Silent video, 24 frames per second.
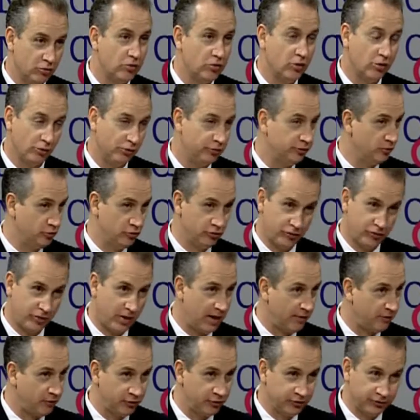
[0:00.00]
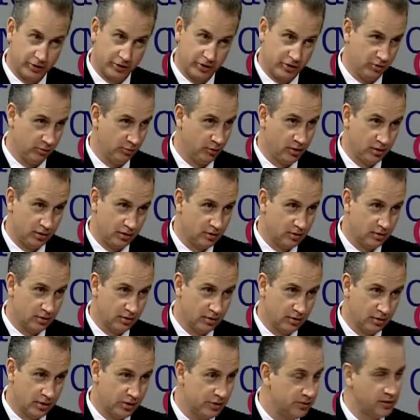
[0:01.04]
Who travels to Cuba.
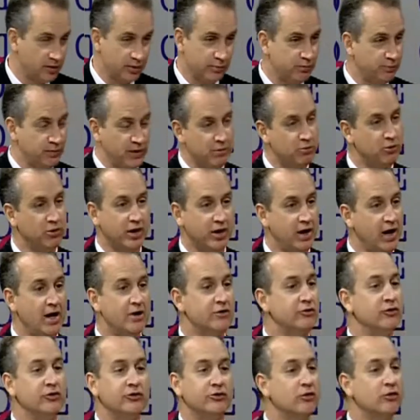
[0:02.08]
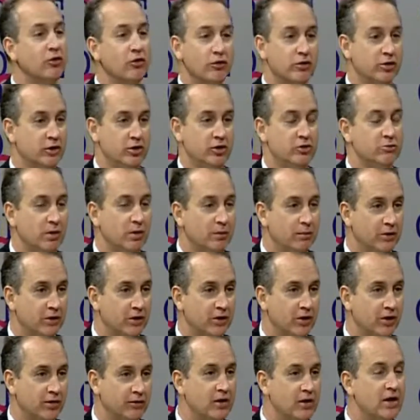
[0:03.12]
People can't just go to Cuba,
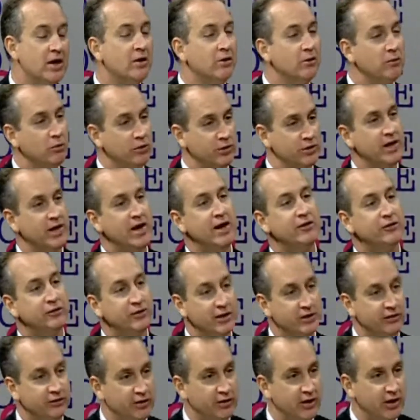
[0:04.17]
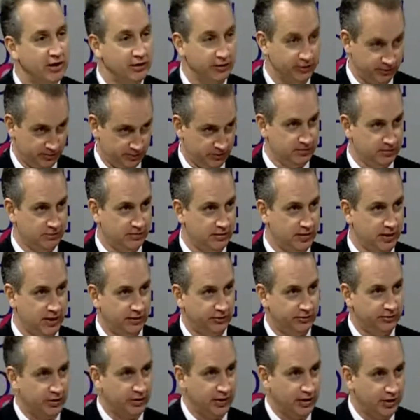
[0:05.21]
because when the United States says,
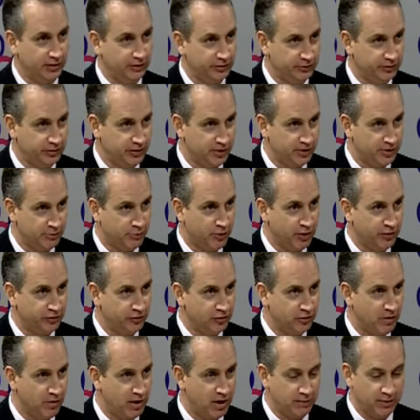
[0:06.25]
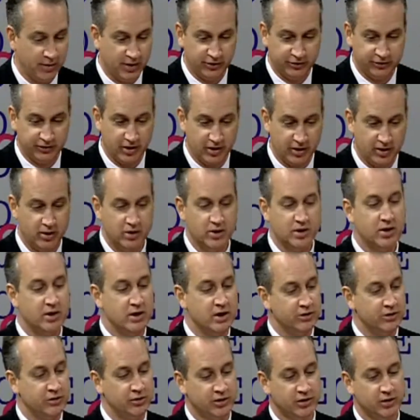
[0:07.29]
as the President Obama has said,
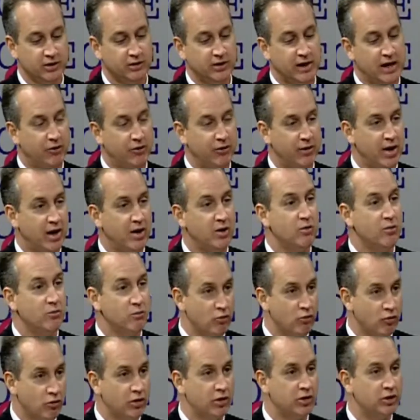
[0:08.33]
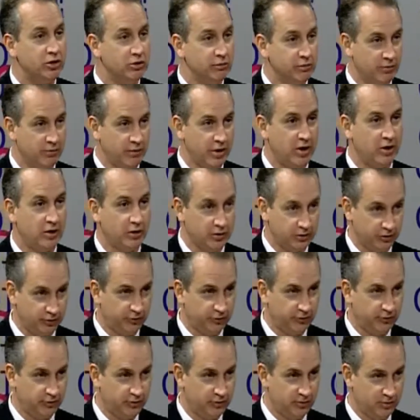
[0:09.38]
they're going to allow now more Cuban
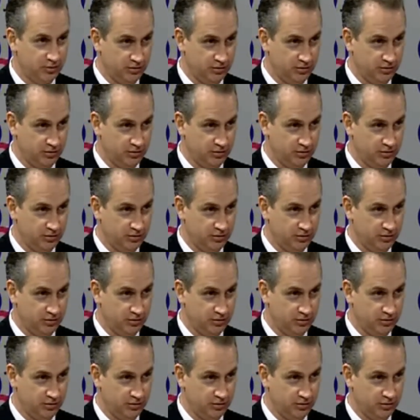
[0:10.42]
Americans